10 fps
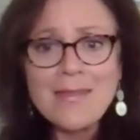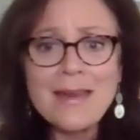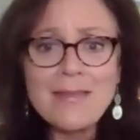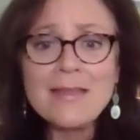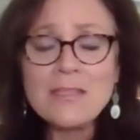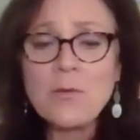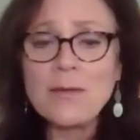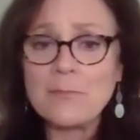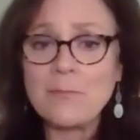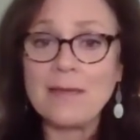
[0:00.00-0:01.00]
that I think is
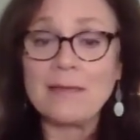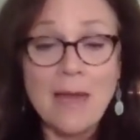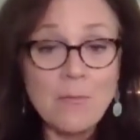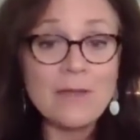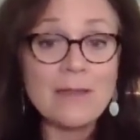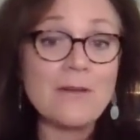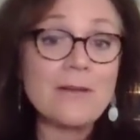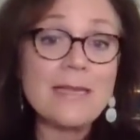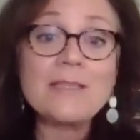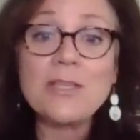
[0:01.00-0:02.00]
going to bring a lot more
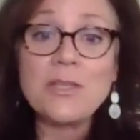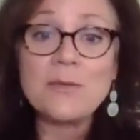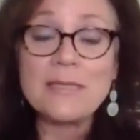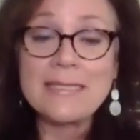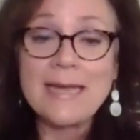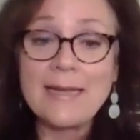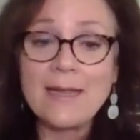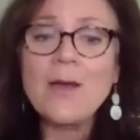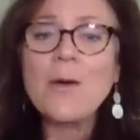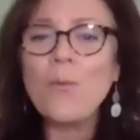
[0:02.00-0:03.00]
clarity to you in
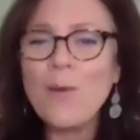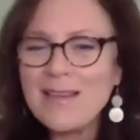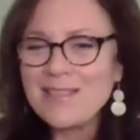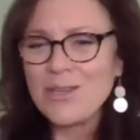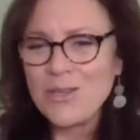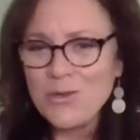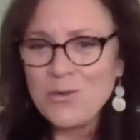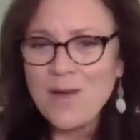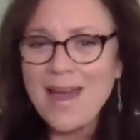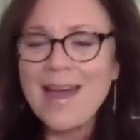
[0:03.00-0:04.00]
deciding what do
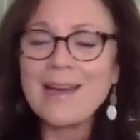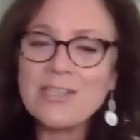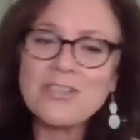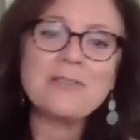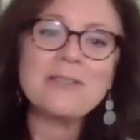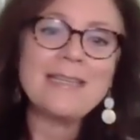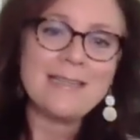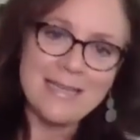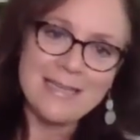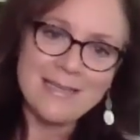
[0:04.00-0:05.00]
you
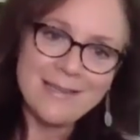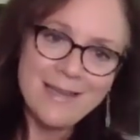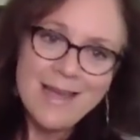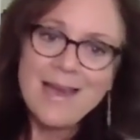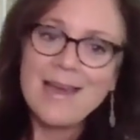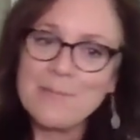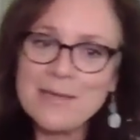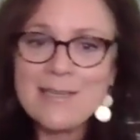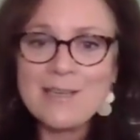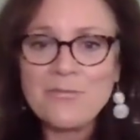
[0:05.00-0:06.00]
actually need. And I'm
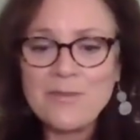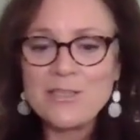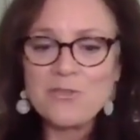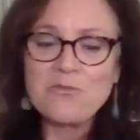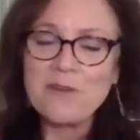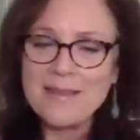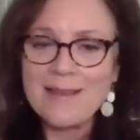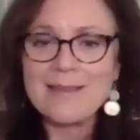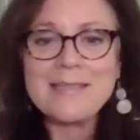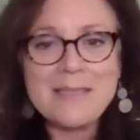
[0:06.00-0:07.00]
going to tell you a funny story in
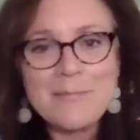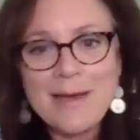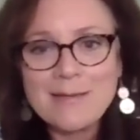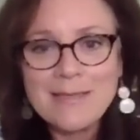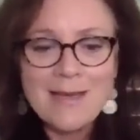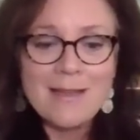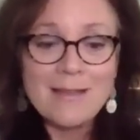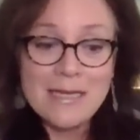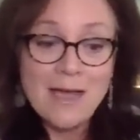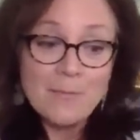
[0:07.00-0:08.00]
that lesson about
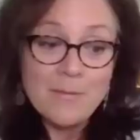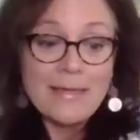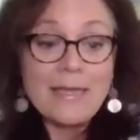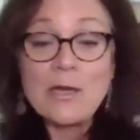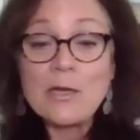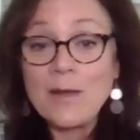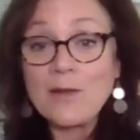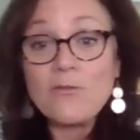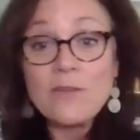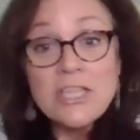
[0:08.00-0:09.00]
the time I carried
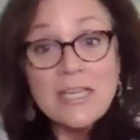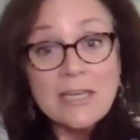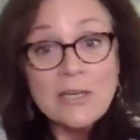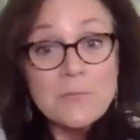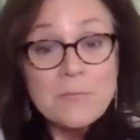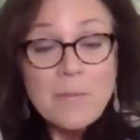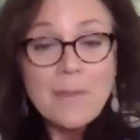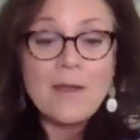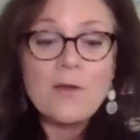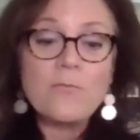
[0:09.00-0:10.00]
around fishing gear
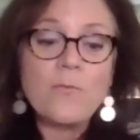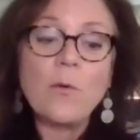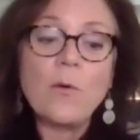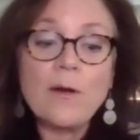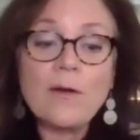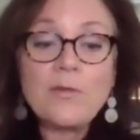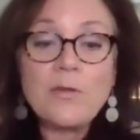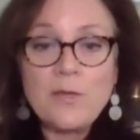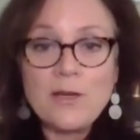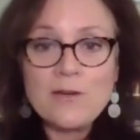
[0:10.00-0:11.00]
for a
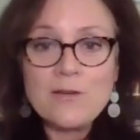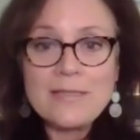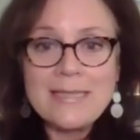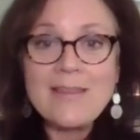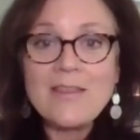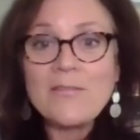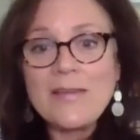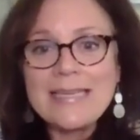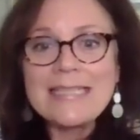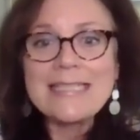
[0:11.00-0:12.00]
few years in the
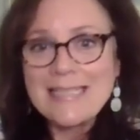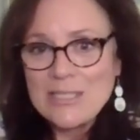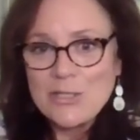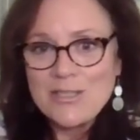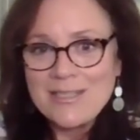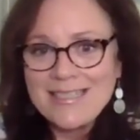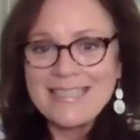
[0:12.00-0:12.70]
Phoenix desert.